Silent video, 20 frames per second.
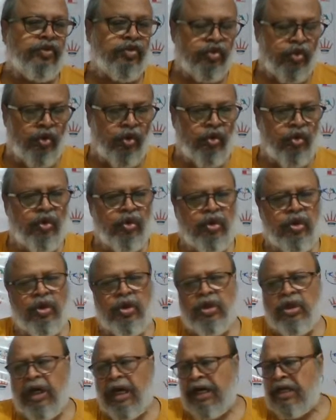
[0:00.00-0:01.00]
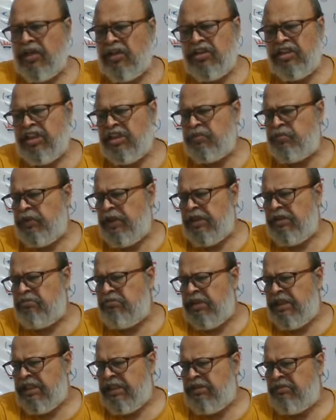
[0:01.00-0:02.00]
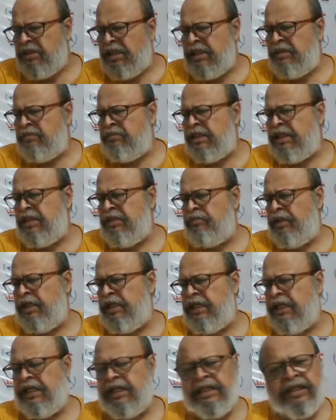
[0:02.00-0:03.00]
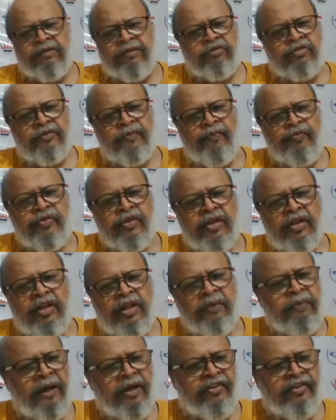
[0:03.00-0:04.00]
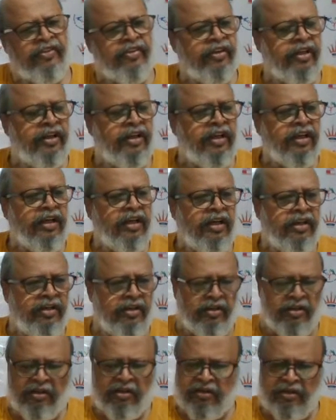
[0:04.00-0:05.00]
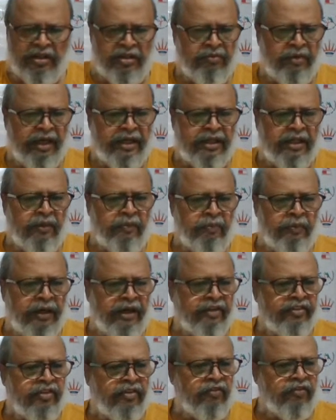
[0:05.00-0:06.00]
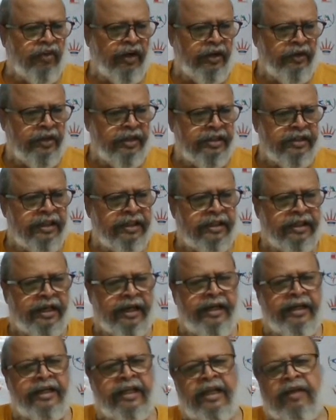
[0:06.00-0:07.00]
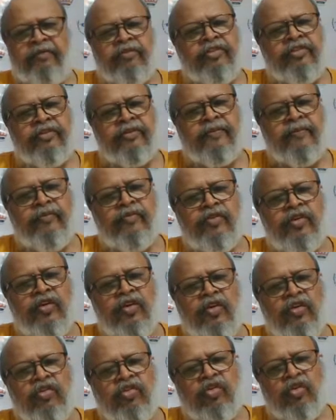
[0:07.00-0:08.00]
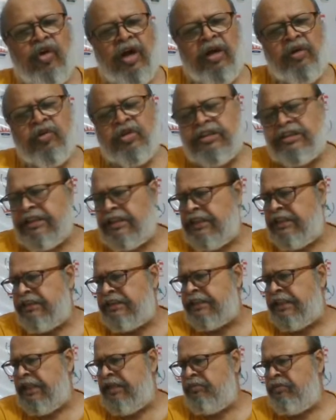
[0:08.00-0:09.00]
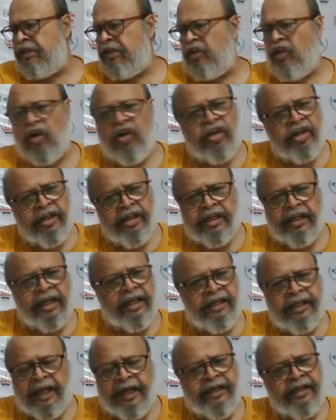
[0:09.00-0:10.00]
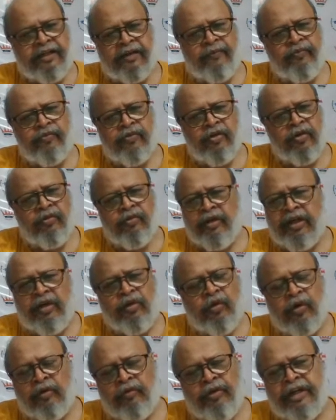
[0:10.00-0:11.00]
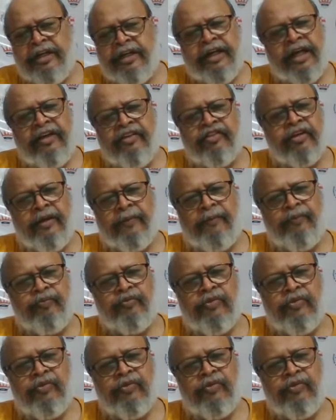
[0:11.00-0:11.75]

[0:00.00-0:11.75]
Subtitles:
So Anand has played many, many, many brilliant games. If I see, he might have played some 500 great games. So I would say his game with Lottier I liked. Very good, very nice game.